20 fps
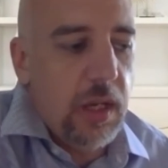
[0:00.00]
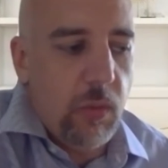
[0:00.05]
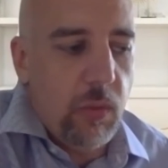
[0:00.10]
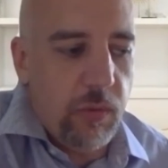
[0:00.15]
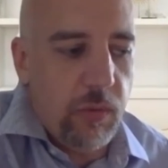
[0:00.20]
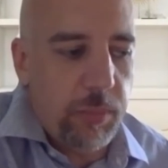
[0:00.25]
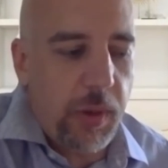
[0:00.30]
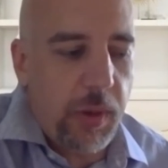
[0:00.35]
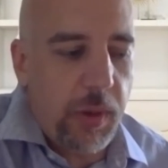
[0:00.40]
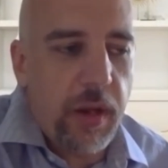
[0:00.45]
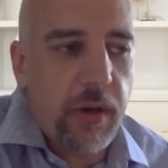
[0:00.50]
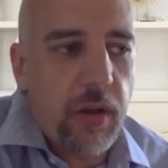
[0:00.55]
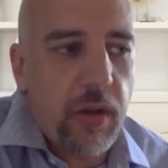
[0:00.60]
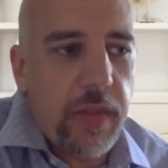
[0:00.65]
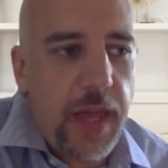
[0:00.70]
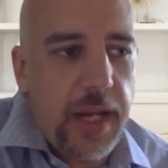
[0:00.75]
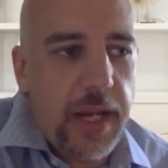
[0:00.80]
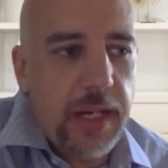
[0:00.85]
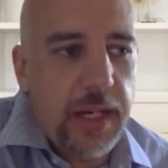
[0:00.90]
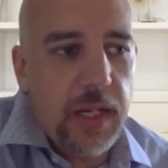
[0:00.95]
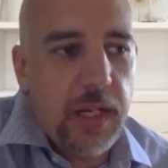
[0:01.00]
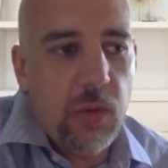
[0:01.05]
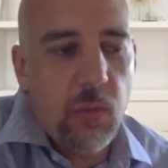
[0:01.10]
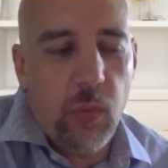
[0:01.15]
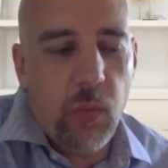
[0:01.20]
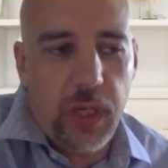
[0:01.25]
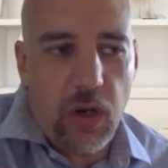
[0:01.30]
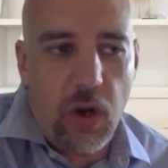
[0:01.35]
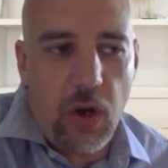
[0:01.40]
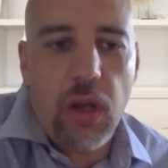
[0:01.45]
We've brought all that in.
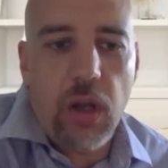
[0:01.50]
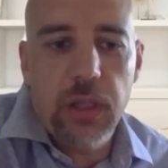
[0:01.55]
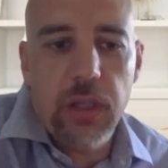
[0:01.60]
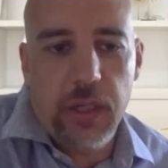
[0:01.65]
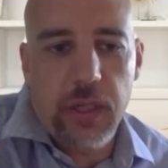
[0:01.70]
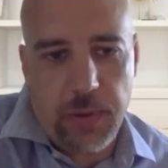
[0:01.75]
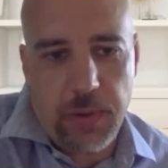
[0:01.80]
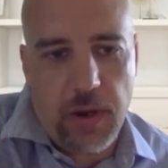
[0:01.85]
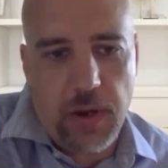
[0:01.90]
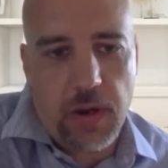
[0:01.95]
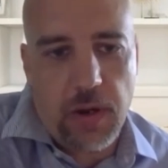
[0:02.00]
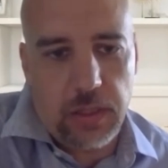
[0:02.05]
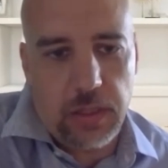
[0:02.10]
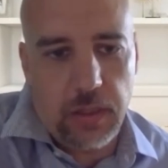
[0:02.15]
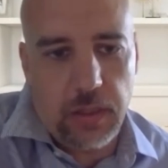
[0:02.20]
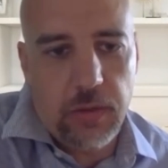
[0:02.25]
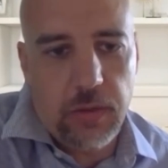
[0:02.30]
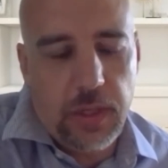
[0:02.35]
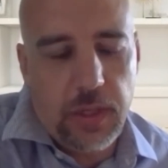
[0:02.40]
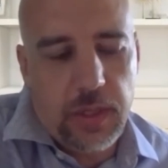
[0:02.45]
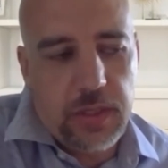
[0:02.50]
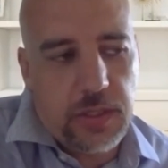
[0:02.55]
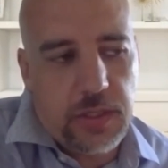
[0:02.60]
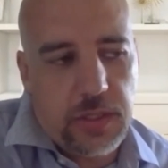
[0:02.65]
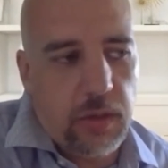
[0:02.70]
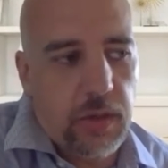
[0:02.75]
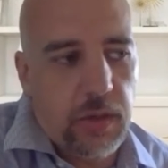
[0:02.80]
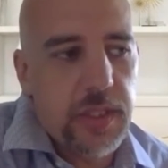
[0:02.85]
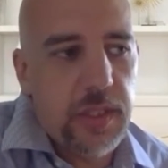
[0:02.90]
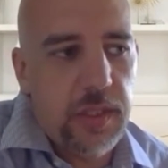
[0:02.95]
We call it Apollo.
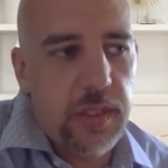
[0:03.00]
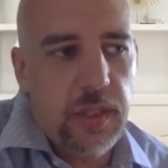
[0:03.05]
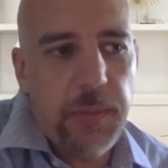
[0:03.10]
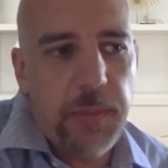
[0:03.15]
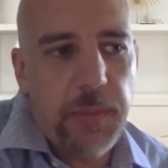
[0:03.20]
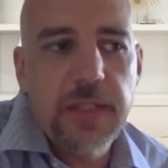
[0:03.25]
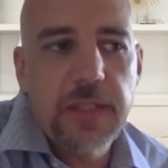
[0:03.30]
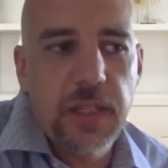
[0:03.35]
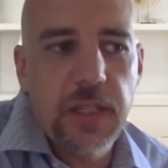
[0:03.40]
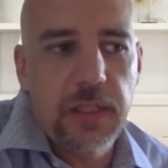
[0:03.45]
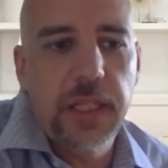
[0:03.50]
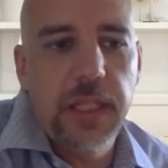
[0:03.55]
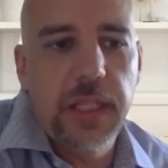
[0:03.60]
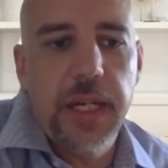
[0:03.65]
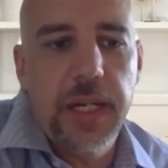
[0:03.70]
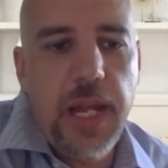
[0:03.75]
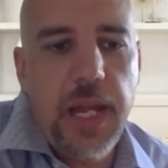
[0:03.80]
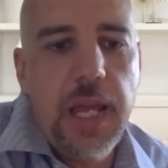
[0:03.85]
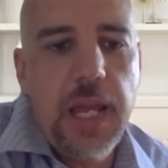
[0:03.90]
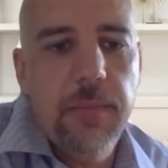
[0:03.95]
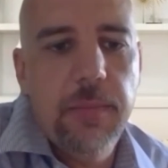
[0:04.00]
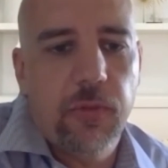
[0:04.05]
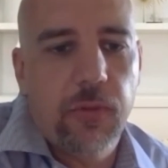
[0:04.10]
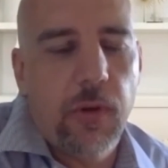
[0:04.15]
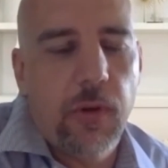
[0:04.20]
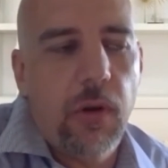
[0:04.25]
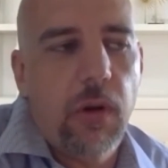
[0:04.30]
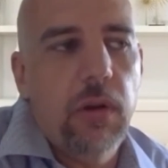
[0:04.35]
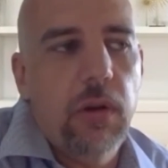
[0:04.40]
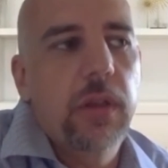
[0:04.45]
So it's basically a name
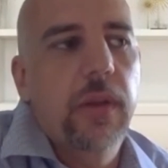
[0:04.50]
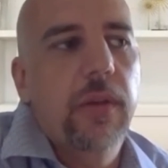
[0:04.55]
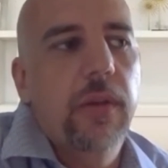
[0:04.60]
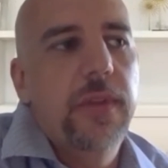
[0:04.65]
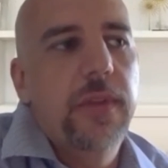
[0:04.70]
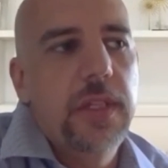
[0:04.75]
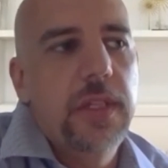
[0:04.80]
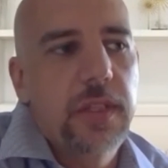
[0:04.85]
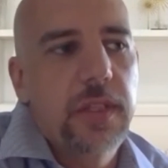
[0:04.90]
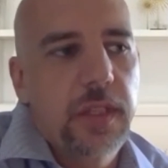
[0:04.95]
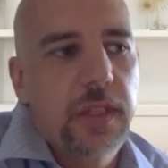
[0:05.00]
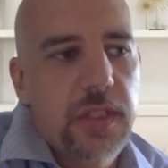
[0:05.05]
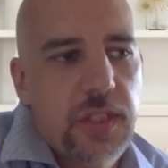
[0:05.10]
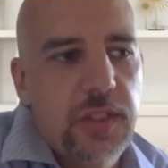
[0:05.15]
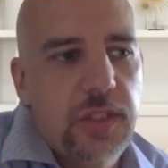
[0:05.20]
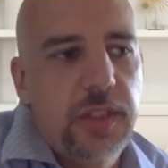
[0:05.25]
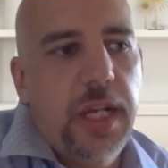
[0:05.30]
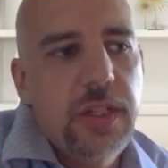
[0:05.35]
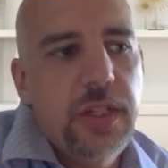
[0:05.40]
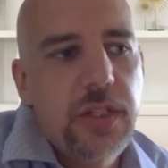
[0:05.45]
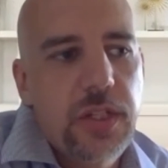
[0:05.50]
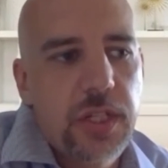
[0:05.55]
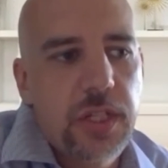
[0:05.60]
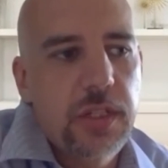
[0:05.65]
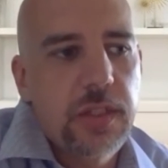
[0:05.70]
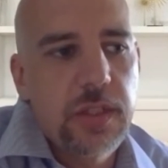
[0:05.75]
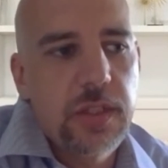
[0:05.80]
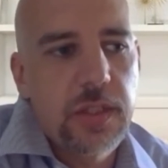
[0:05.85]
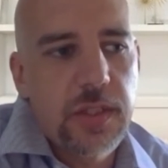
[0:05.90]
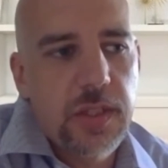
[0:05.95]
for all of these
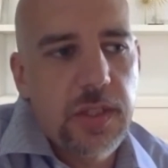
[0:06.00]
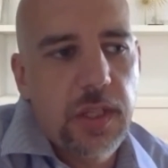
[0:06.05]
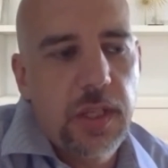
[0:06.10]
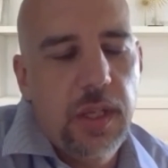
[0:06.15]
extensions